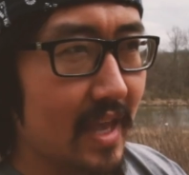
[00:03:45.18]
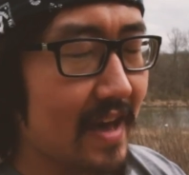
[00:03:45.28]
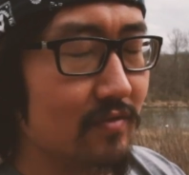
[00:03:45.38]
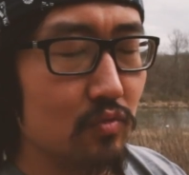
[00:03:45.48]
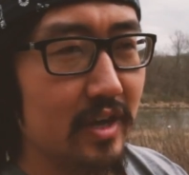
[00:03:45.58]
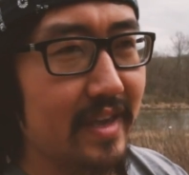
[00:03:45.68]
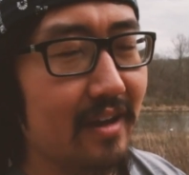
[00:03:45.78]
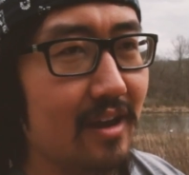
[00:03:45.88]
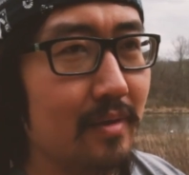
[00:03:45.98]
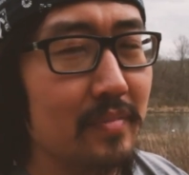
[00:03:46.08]
have a
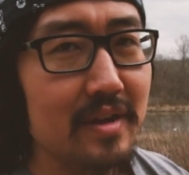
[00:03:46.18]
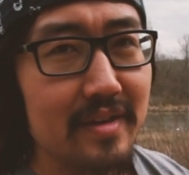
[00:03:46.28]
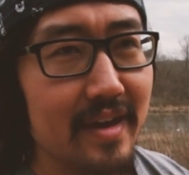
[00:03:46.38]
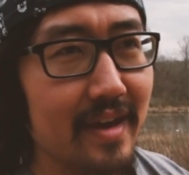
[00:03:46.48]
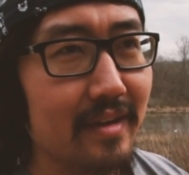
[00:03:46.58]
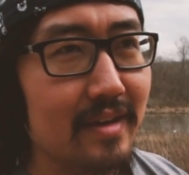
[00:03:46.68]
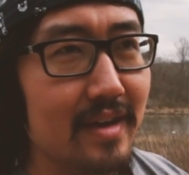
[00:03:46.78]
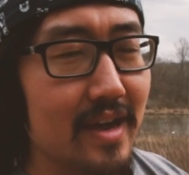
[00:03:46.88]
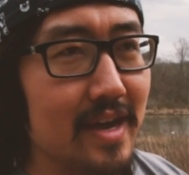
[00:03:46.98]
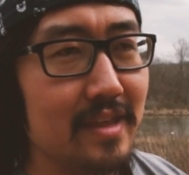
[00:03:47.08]
workout on Monday
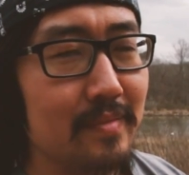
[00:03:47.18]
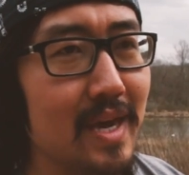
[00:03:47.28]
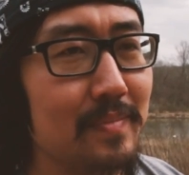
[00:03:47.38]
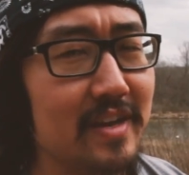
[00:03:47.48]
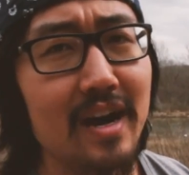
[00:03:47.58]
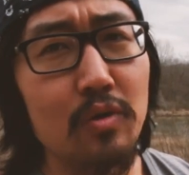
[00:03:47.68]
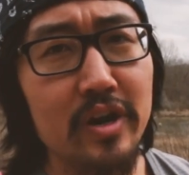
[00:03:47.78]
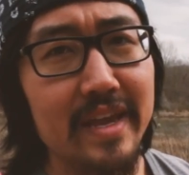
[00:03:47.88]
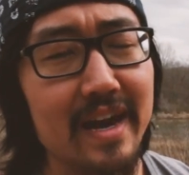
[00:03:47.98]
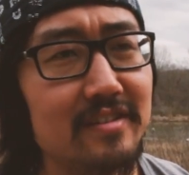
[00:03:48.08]
and then maybe not
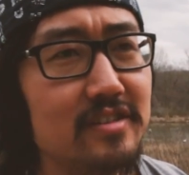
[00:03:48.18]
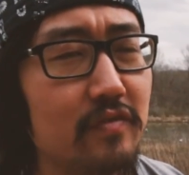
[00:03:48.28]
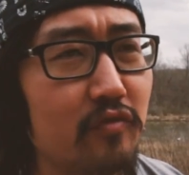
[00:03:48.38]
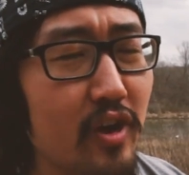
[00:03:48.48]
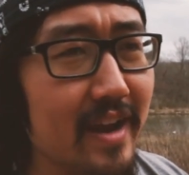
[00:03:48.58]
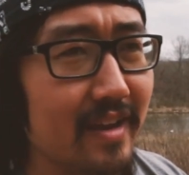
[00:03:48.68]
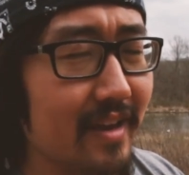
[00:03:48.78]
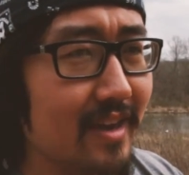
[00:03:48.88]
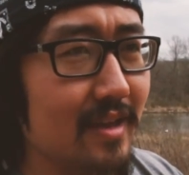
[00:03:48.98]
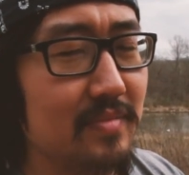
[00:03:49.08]
work out until Friday
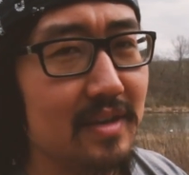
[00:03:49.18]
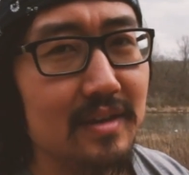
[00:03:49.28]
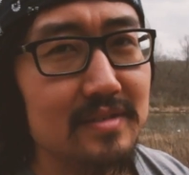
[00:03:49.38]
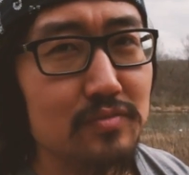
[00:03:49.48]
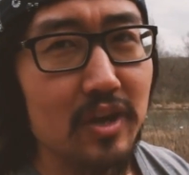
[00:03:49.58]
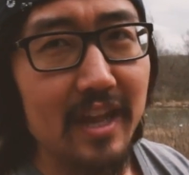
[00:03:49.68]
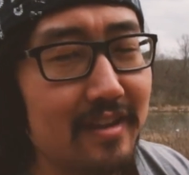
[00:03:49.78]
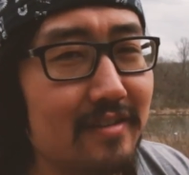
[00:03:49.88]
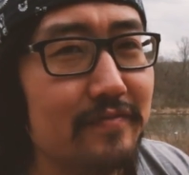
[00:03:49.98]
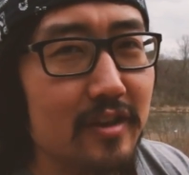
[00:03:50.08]
again because, well, I
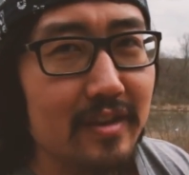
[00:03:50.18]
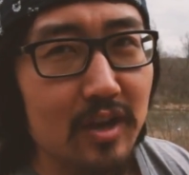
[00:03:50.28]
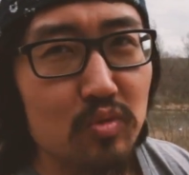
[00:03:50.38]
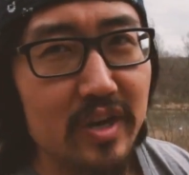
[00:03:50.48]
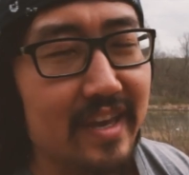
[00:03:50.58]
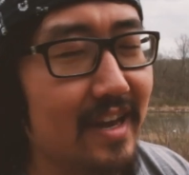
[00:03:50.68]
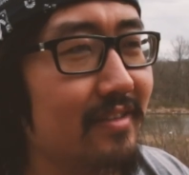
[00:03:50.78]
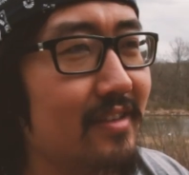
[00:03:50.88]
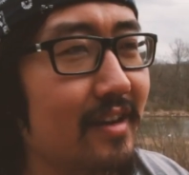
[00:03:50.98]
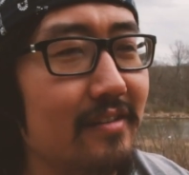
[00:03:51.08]
didn't feel like working
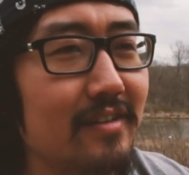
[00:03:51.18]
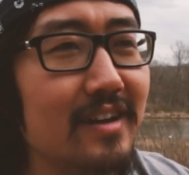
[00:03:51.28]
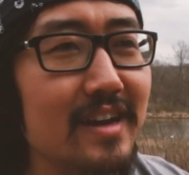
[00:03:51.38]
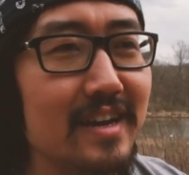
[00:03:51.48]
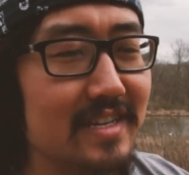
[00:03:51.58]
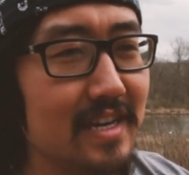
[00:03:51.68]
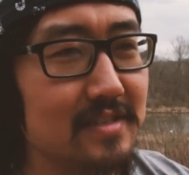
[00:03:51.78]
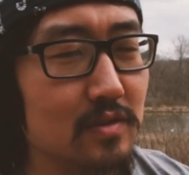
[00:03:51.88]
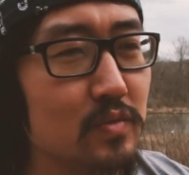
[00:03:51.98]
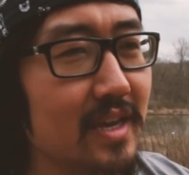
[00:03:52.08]
out the other days
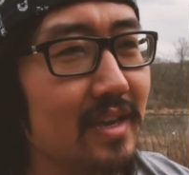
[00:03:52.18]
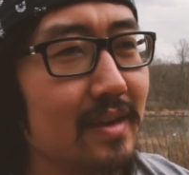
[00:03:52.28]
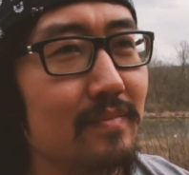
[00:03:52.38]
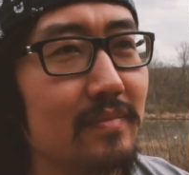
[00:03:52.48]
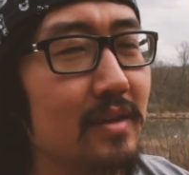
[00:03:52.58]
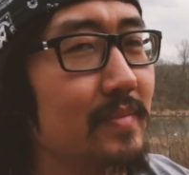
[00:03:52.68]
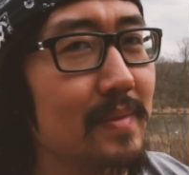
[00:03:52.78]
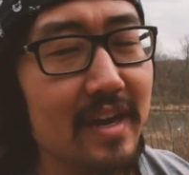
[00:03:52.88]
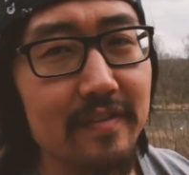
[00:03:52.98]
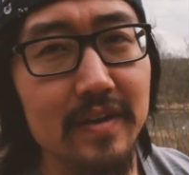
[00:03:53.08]
of the week. And
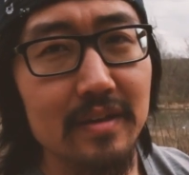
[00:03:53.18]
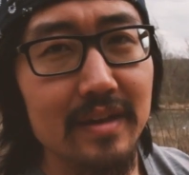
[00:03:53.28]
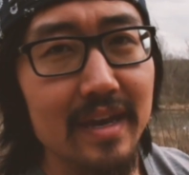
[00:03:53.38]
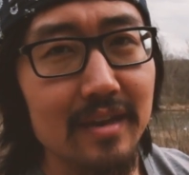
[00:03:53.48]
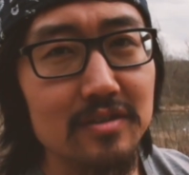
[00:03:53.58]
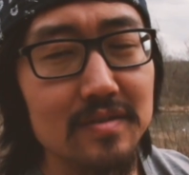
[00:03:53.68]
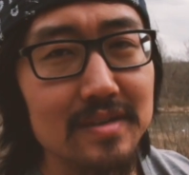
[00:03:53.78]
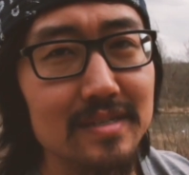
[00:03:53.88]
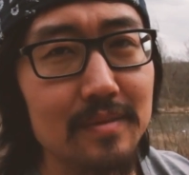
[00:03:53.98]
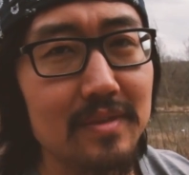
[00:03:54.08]
maybe I felt like doing
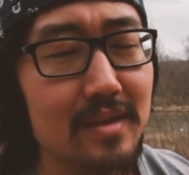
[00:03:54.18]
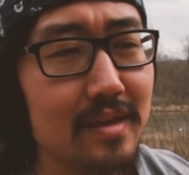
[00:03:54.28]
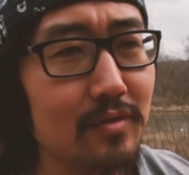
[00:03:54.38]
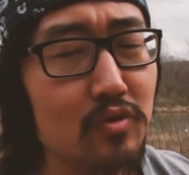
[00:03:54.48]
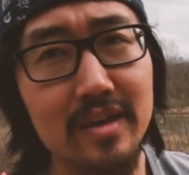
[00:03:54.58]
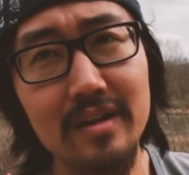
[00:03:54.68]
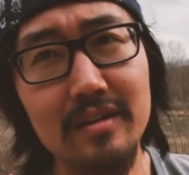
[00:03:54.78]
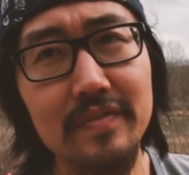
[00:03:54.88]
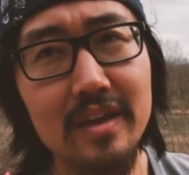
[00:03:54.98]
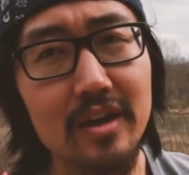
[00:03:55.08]
something, working on
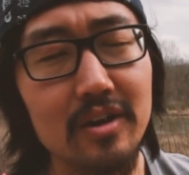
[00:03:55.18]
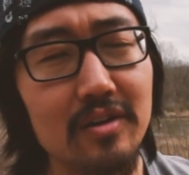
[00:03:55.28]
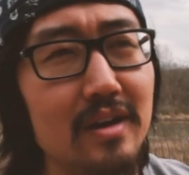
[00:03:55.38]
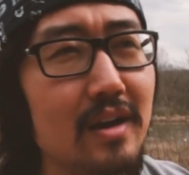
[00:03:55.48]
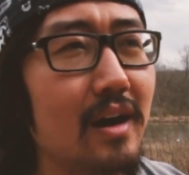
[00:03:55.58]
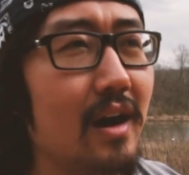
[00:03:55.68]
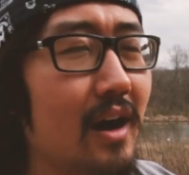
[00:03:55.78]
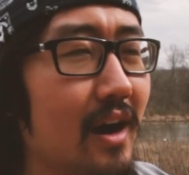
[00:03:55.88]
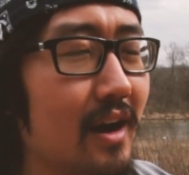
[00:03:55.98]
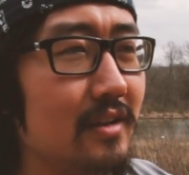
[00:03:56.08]
a video
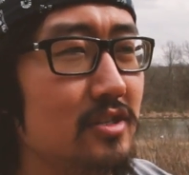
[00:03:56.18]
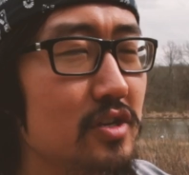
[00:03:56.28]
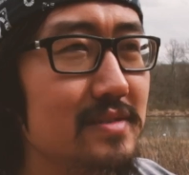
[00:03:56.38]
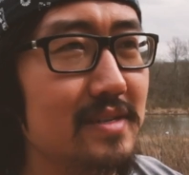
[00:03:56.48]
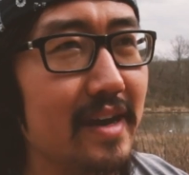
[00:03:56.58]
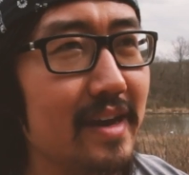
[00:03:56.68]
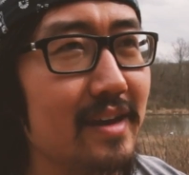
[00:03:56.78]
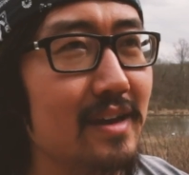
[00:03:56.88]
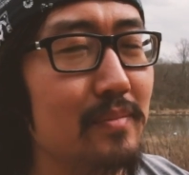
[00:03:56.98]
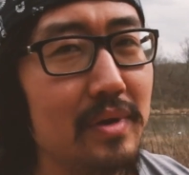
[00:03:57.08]
on Tuesday,
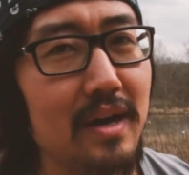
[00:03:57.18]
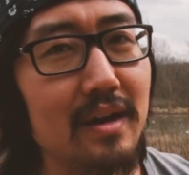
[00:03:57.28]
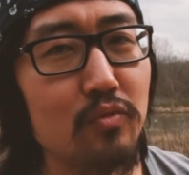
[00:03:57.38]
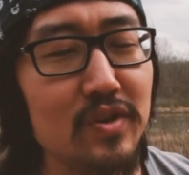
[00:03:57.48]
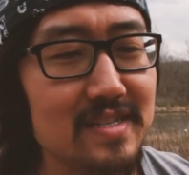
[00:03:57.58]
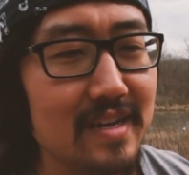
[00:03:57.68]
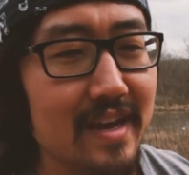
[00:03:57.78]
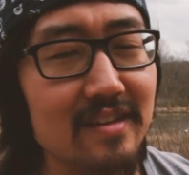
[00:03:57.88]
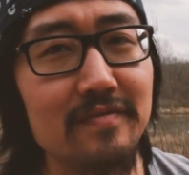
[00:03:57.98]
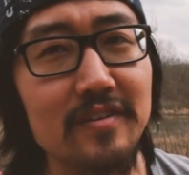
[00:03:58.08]
but Wednesday
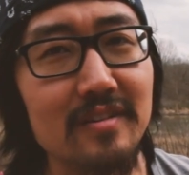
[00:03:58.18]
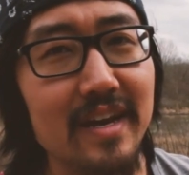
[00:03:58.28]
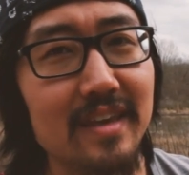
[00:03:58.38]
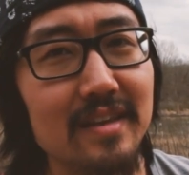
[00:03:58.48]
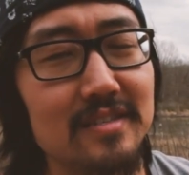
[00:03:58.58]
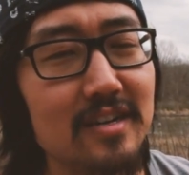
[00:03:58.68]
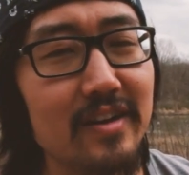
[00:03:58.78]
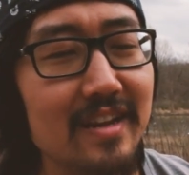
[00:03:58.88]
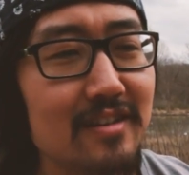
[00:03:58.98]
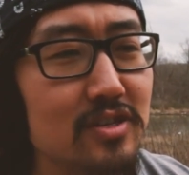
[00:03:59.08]
I didn't feel like it, so
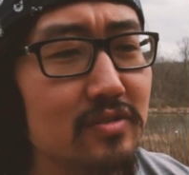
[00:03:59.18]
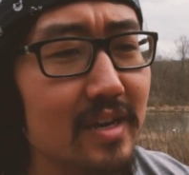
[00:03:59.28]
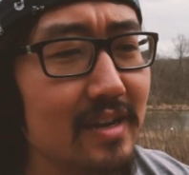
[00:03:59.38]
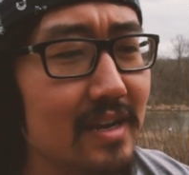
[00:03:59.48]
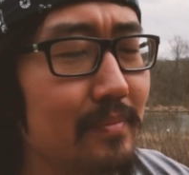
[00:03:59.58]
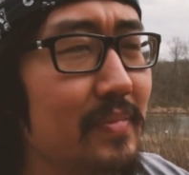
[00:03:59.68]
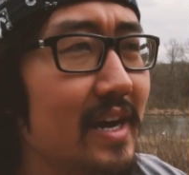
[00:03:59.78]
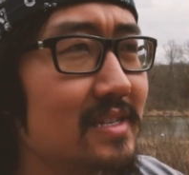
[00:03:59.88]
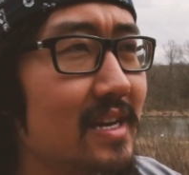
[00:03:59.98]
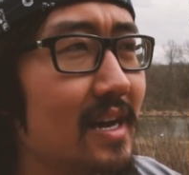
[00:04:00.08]
I didn't do it.
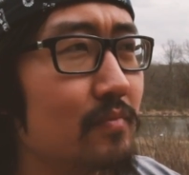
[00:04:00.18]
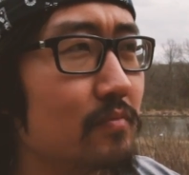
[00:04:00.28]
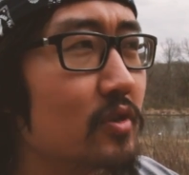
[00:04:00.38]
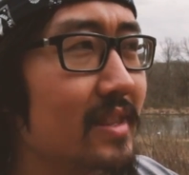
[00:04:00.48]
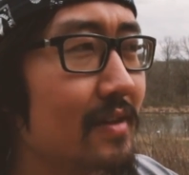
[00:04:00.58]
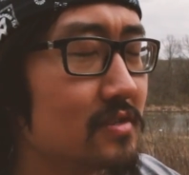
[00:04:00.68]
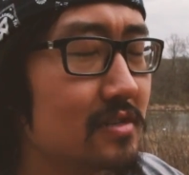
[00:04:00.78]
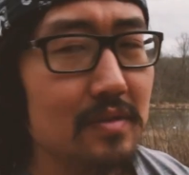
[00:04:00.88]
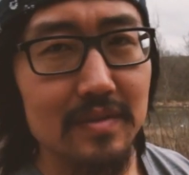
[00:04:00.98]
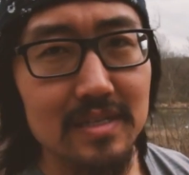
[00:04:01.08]
But what that was
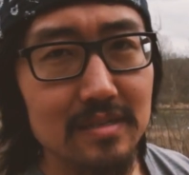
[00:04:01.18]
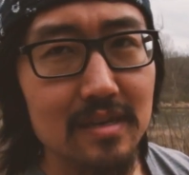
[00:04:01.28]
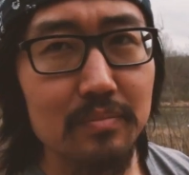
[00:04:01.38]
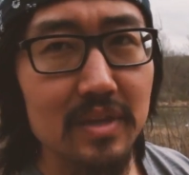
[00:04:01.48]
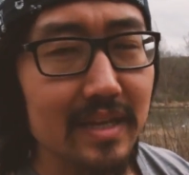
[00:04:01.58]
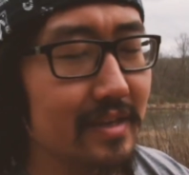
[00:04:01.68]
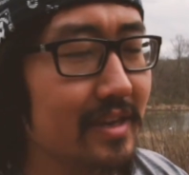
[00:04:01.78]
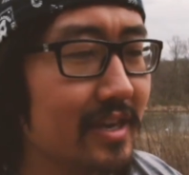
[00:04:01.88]
doing was completely